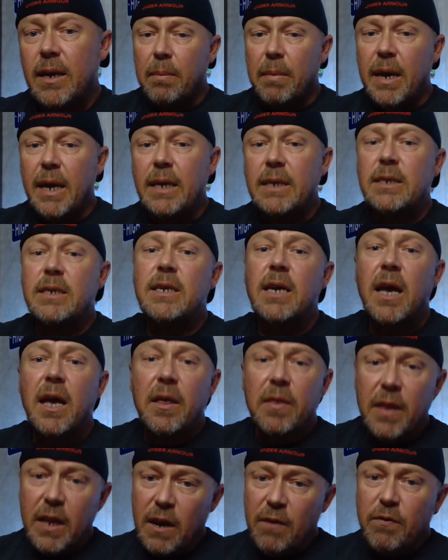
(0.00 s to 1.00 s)
means
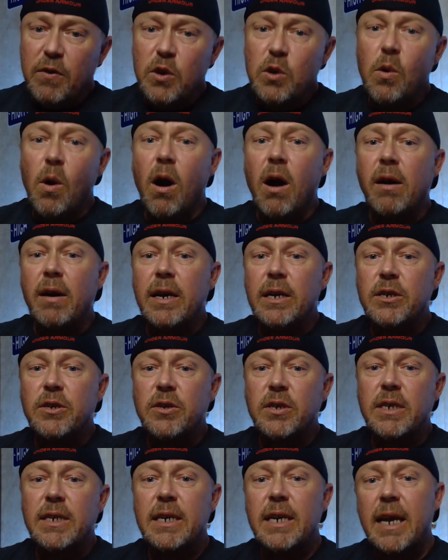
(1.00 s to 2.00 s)
that if you are
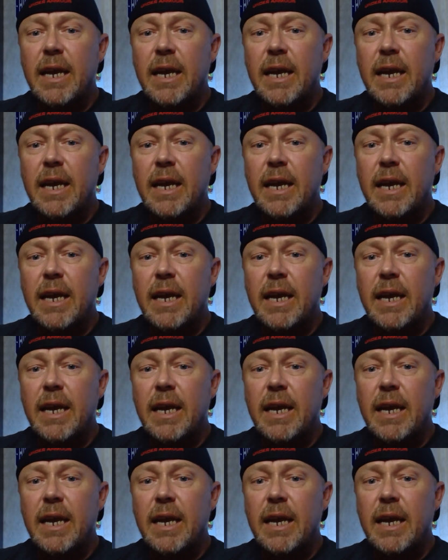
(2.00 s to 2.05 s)
interested